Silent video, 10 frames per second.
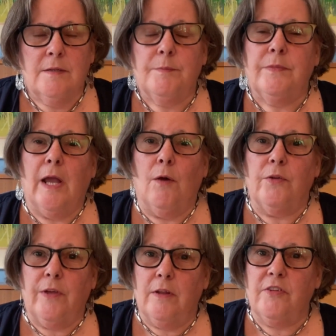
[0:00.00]
Now,
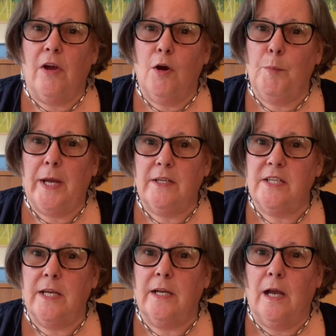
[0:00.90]
sellers are back to
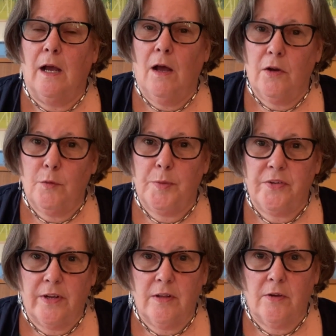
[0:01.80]
getting
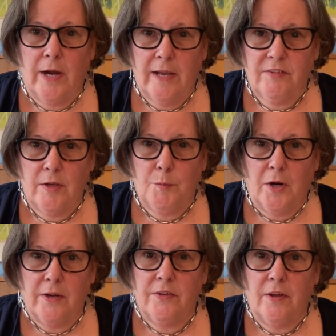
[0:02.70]
100% of their asking
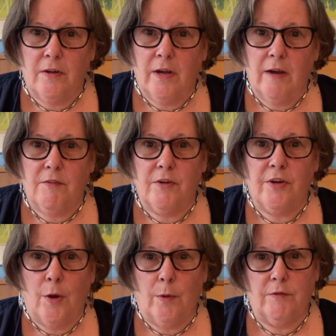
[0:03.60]
price on average,
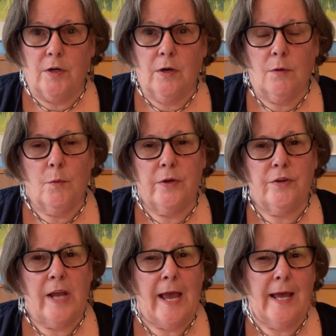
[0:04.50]
however, which
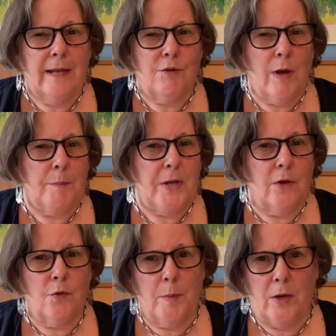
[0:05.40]
had dropped down
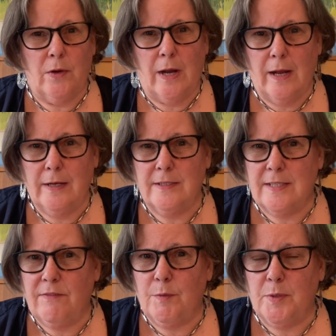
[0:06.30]
to about
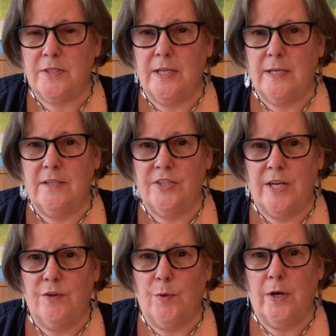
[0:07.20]
97% in
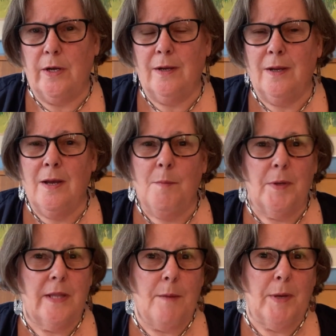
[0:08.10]
January.
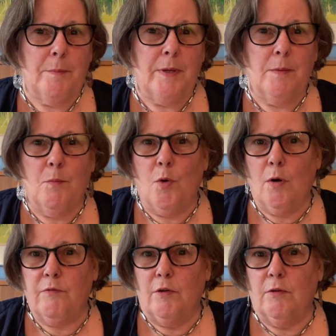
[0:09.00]
But that might be more
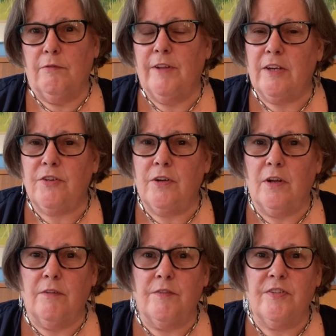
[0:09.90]
of a reflection
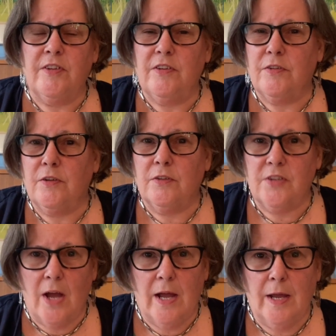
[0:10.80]
of seasonal
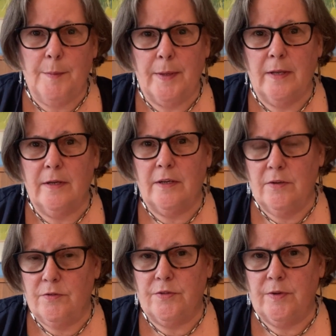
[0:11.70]
time and
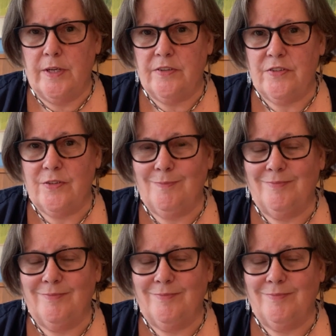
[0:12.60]
interest rates.